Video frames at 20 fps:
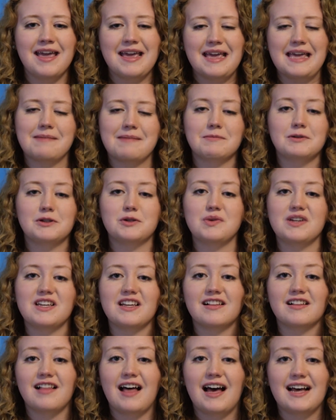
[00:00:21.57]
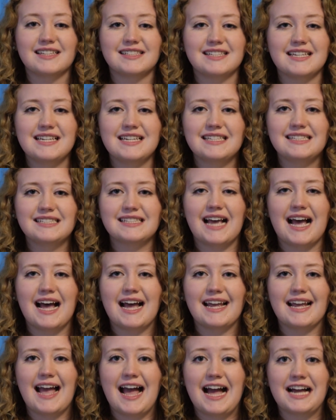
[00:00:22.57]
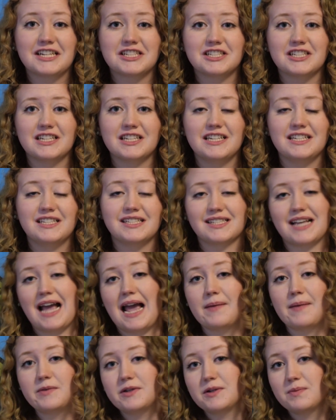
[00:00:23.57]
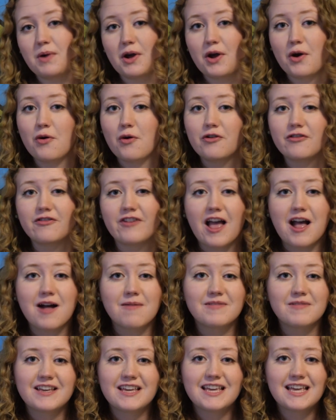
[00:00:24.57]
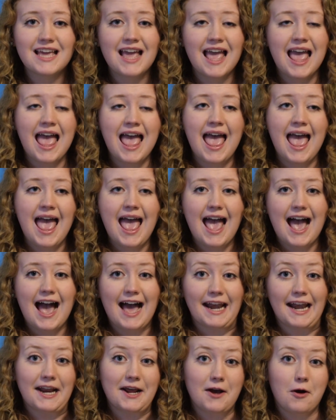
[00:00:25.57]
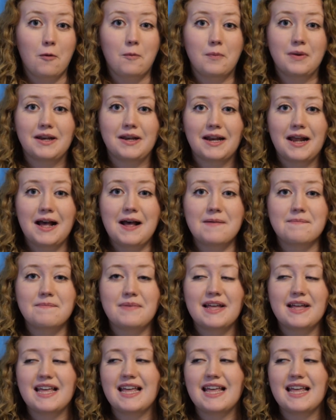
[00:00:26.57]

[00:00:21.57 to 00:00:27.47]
in between classes I actually Skyped in my whole family and I opened it up